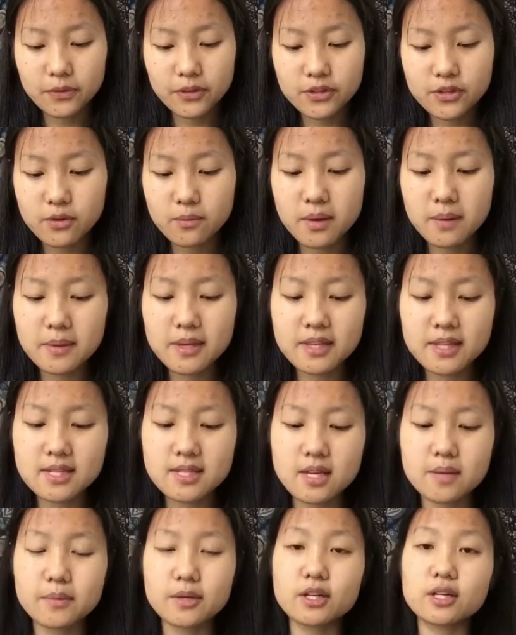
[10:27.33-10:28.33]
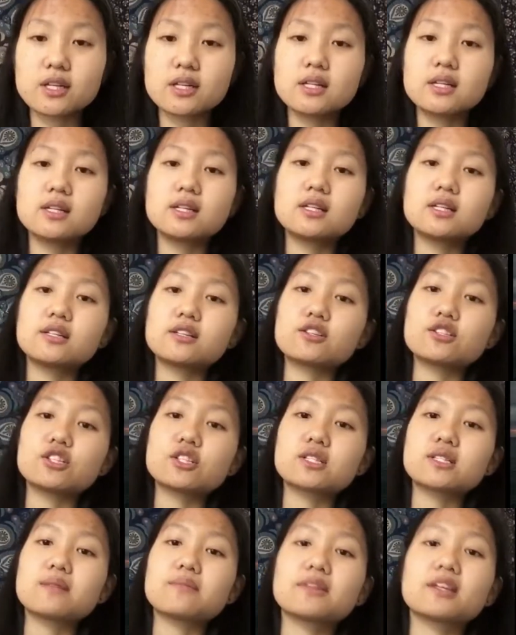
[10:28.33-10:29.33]
so maybe in the summer there's
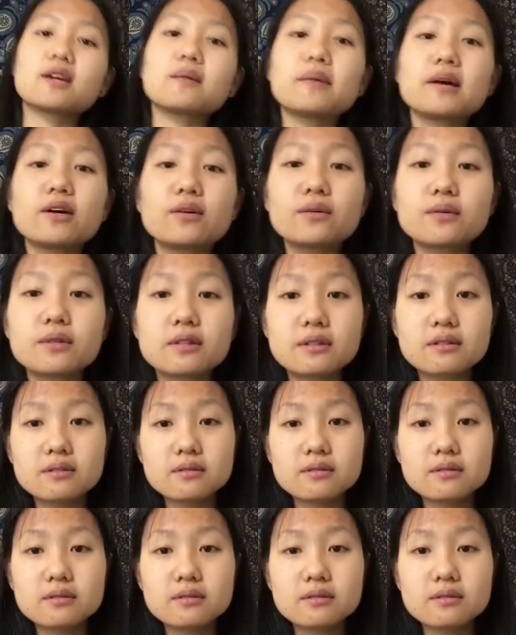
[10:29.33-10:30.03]
just something about